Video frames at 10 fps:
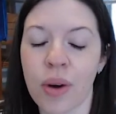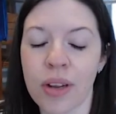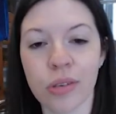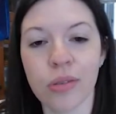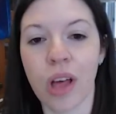
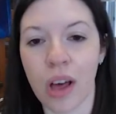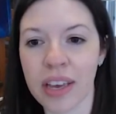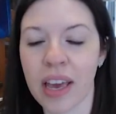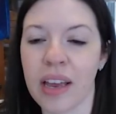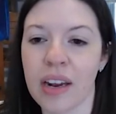Once you
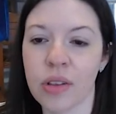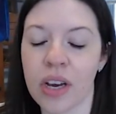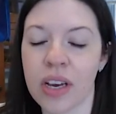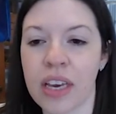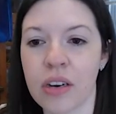log in,
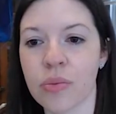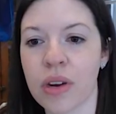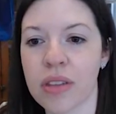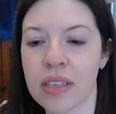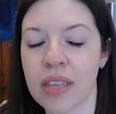look, here's
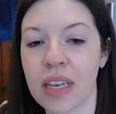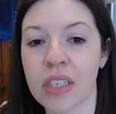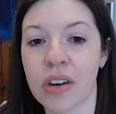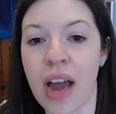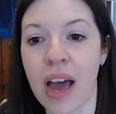where these
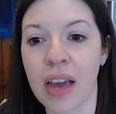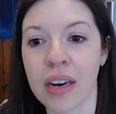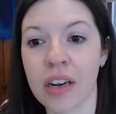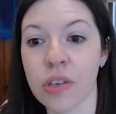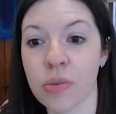things are at,
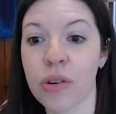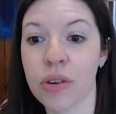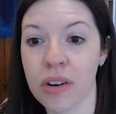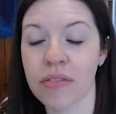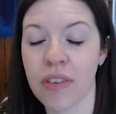and here's where
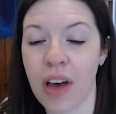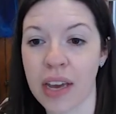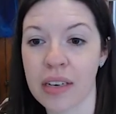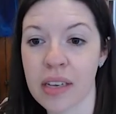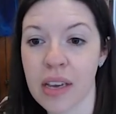you can
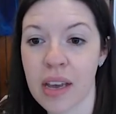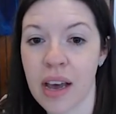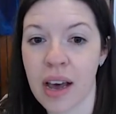find